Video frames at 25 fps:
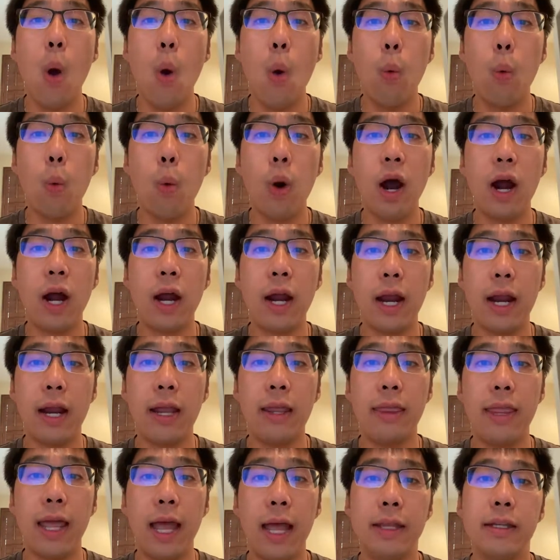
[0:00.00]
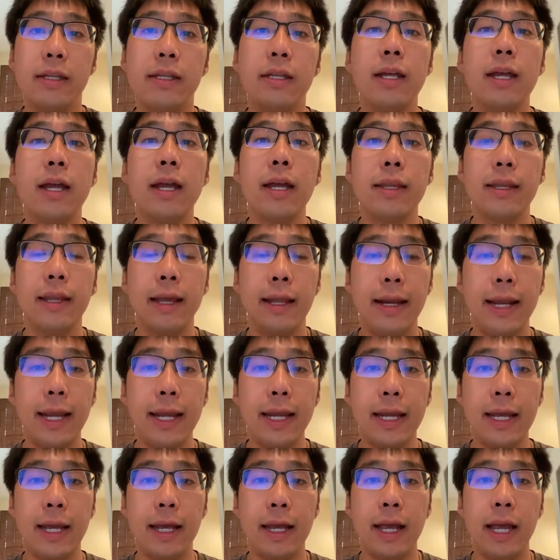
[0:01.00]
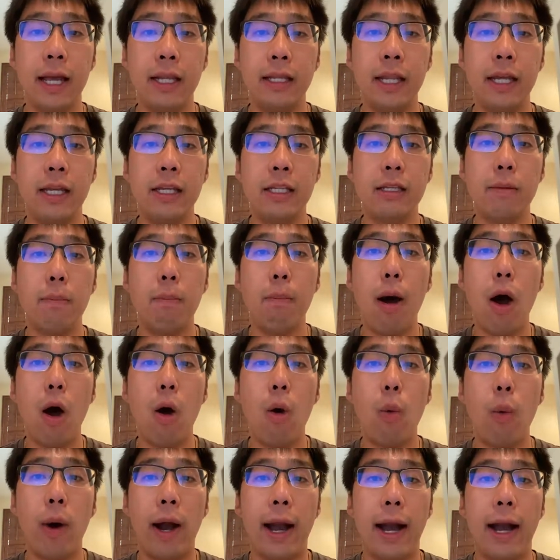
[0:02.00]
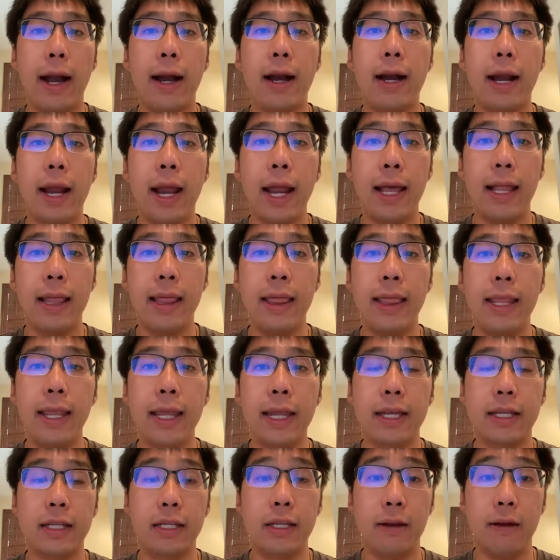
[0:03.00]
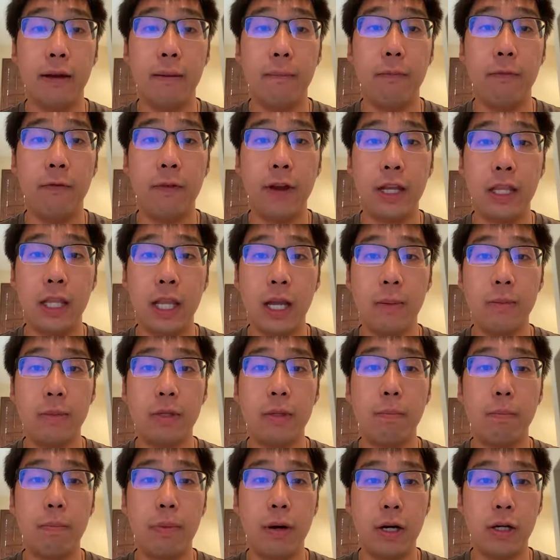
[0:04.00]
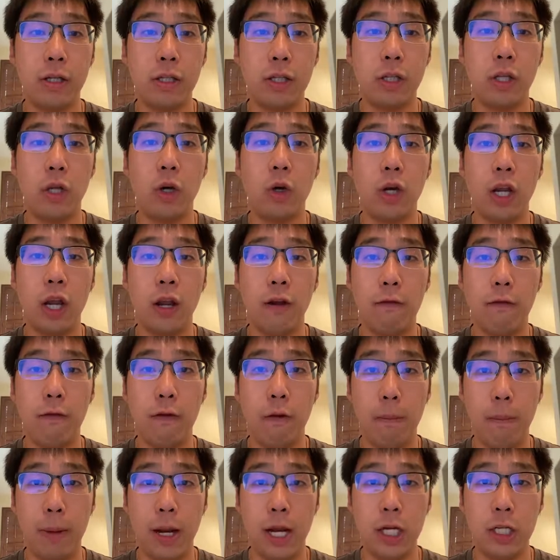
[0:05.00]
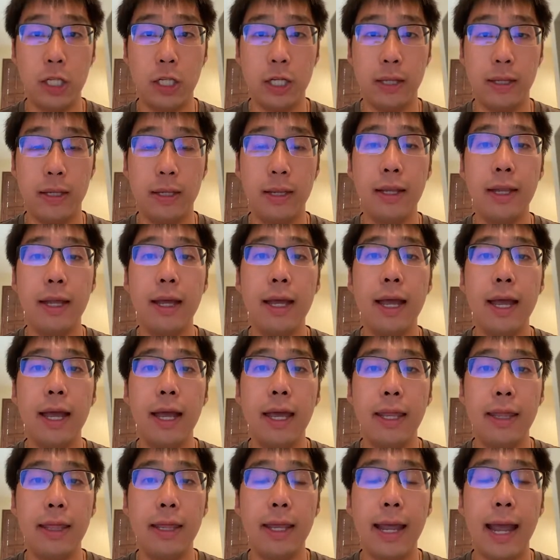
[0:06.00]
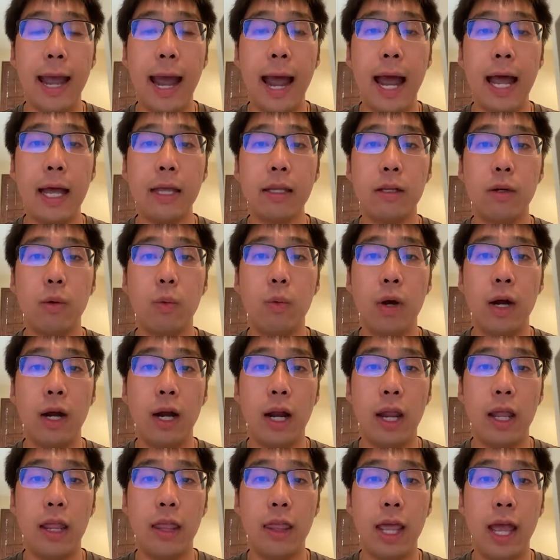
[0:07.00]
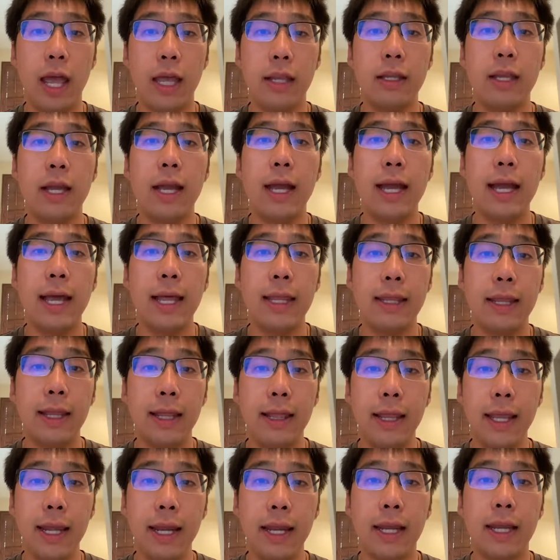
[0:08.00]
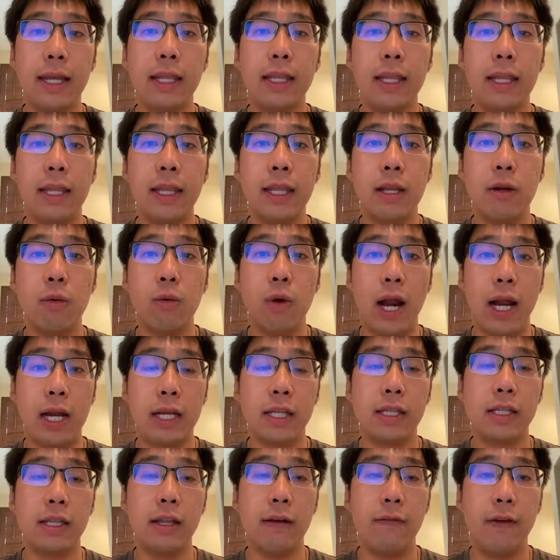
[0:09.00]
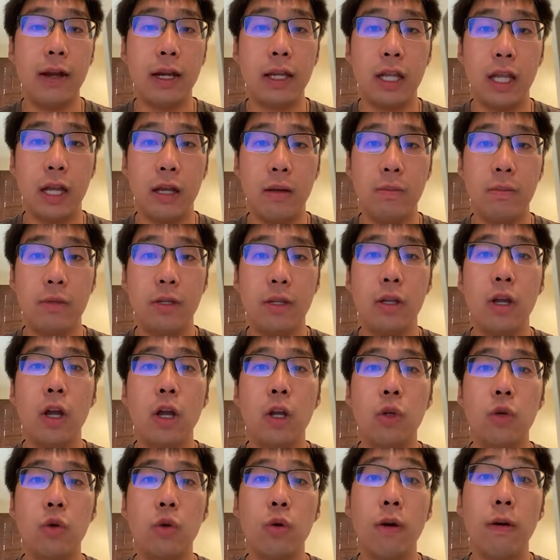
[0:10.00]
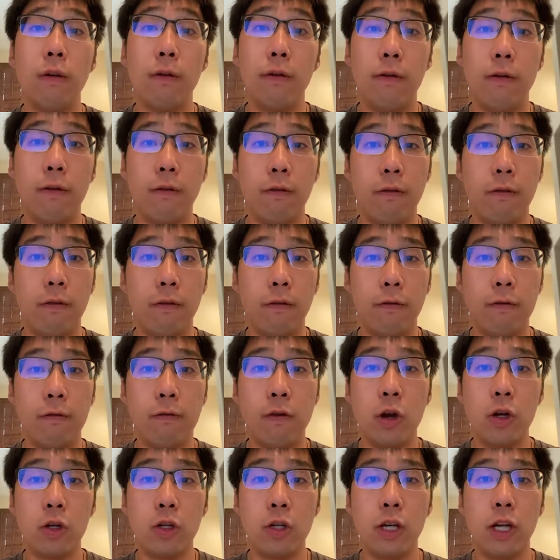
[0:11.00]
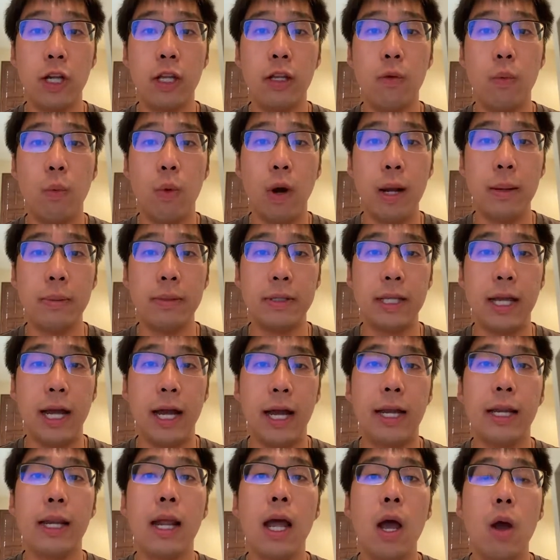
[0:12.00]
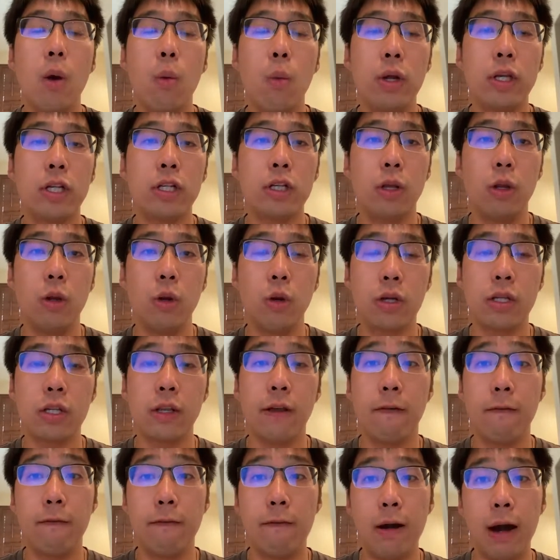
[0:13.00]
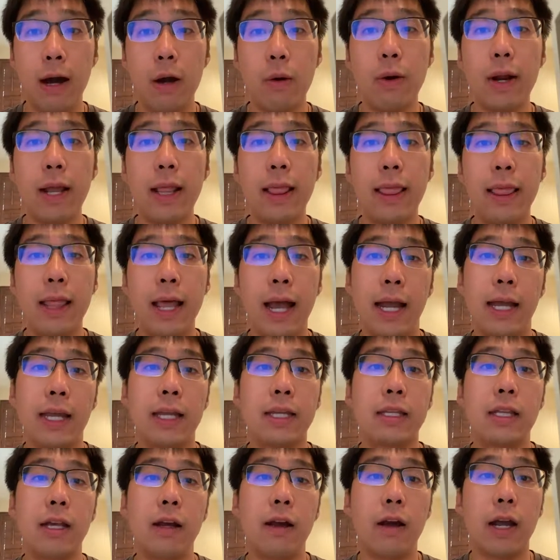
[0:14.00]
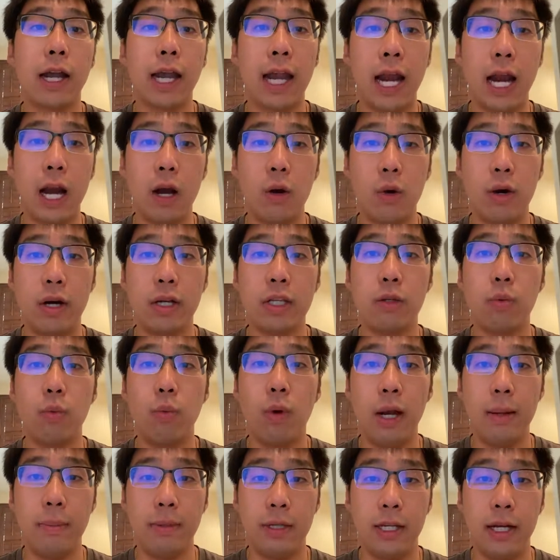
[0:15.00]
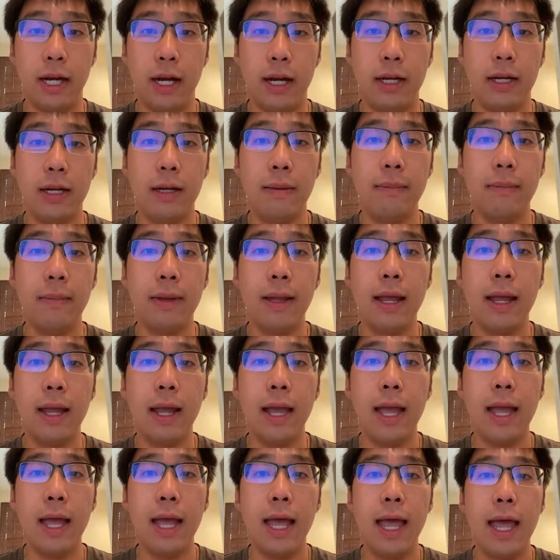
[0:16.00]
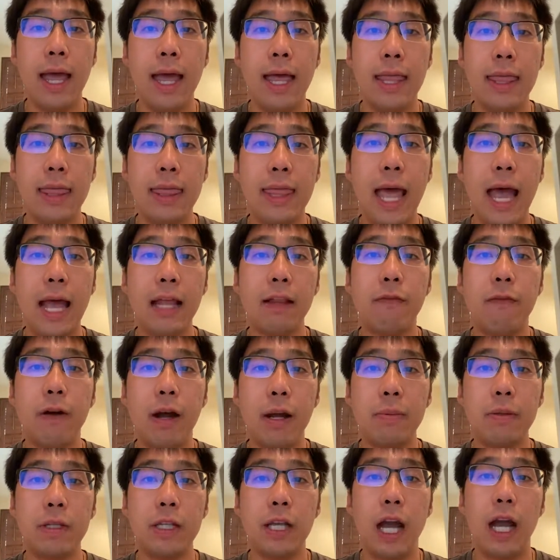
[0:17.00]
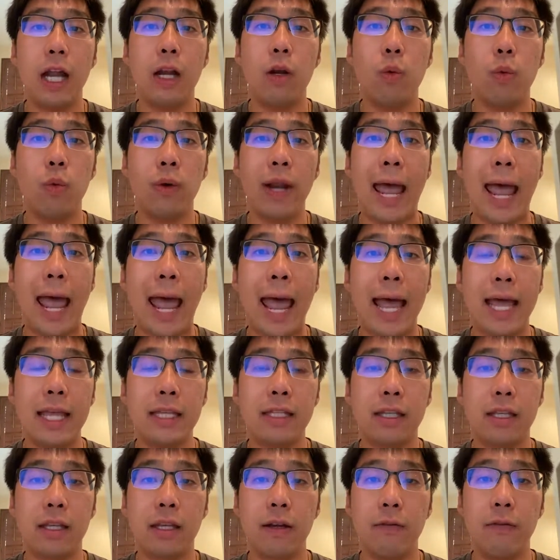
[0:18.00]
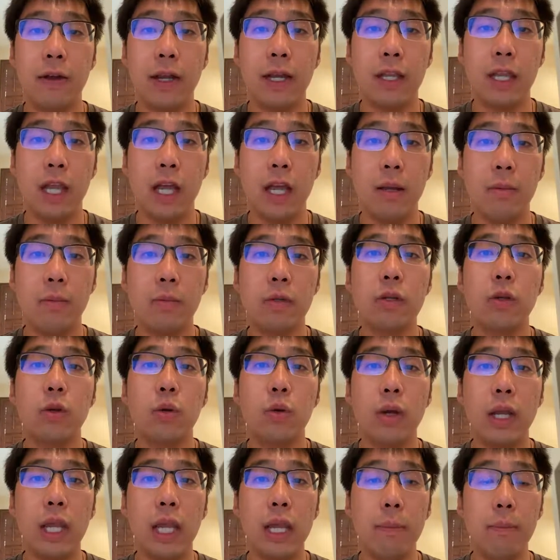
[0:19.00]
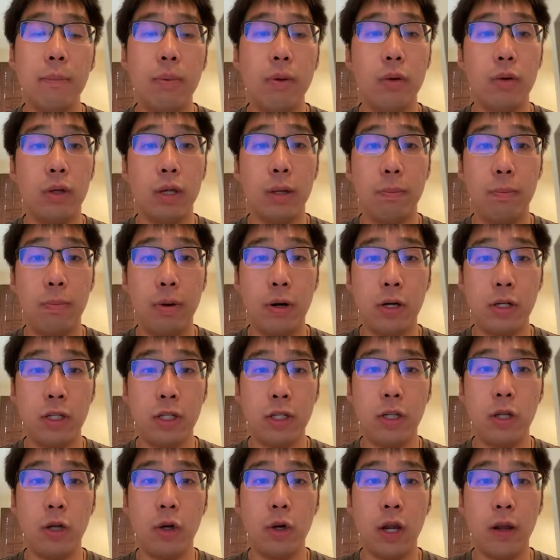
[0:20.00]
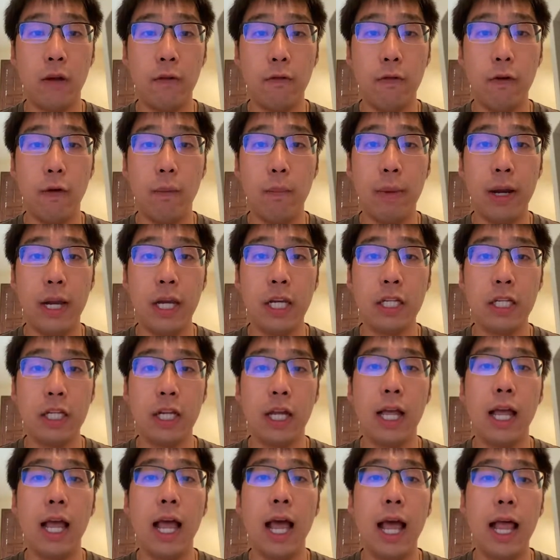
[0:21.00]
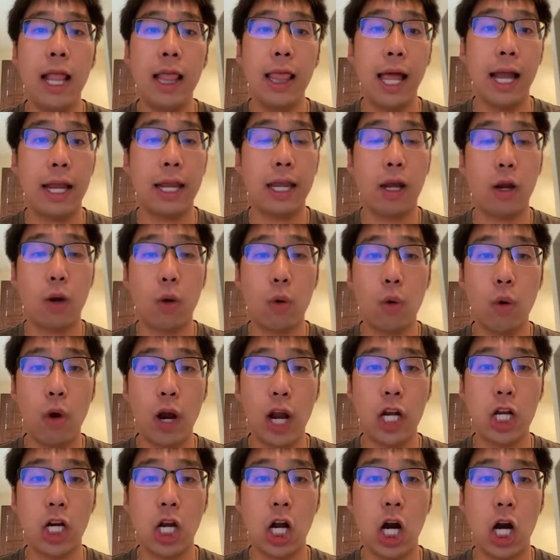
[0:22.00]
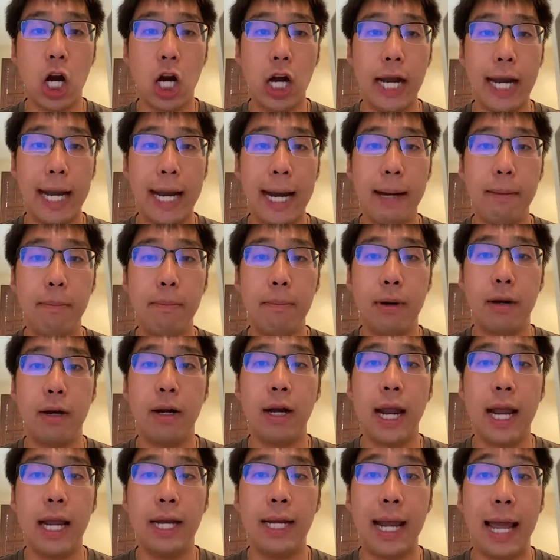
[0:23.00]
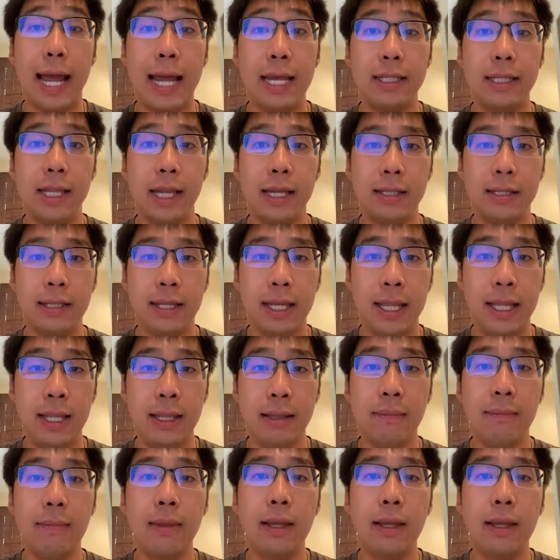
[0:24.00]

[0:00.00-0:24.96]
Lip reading: One is that the link contains malware and leaks the victim's personal information. The other one is that the link directs the victims to a fraudulent website which looks very like the carrier's website. That website would ask the victims to input personal information like credit card number and SSN.